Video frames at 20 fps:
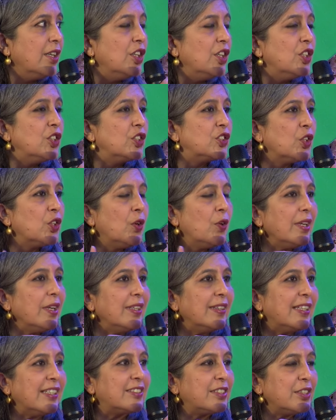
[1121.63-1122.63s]
so
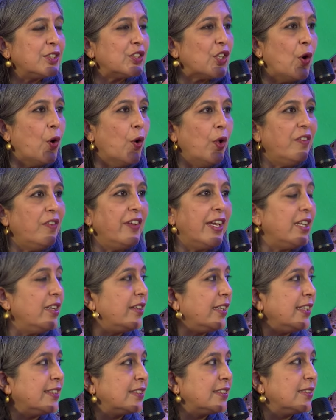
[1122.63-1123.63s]
this is all very
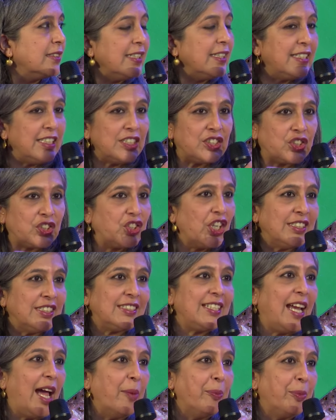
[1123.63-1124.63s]
recent it has just
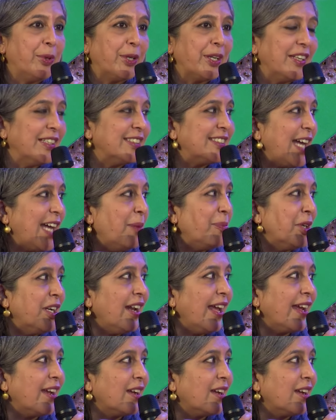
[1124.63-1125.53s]
happened it's happened like